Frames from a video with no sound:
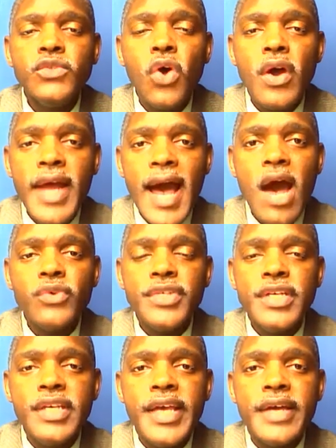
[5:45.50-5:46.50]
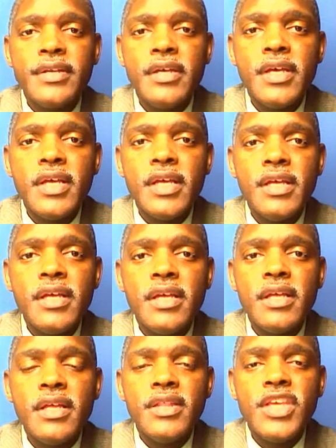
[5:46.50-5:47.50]
on how to get
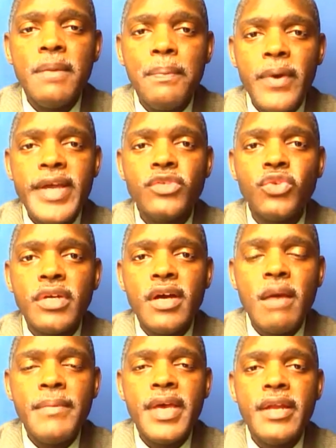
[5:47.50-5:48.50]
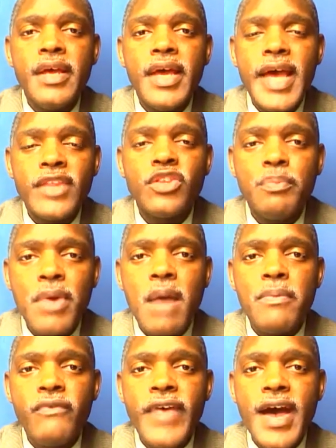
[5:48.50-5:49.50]
the appraisal to come in at the
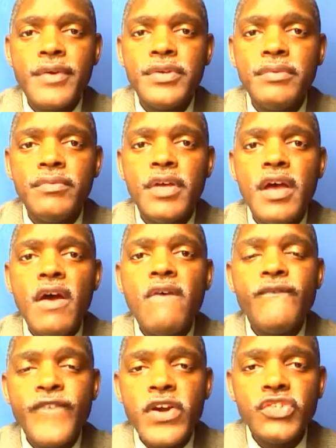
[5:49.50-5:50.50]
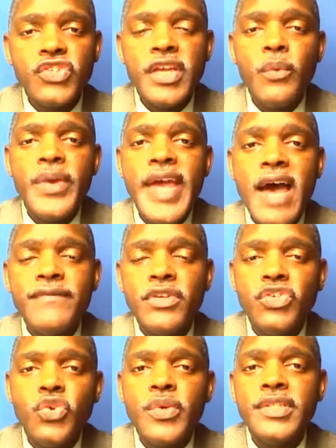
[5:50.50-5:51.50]
proper value. First thing we have
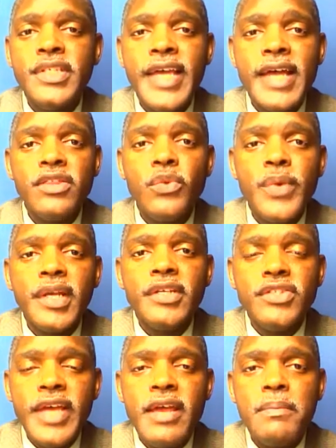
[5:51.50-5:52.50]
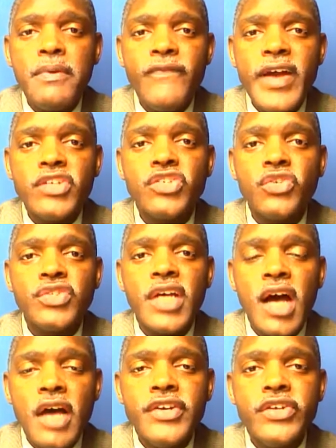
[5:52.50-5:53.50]
to do is get the real estate professionals to
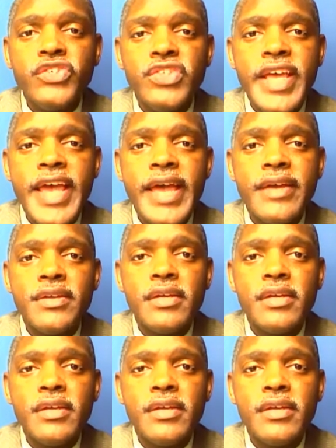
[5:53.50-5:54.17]
understand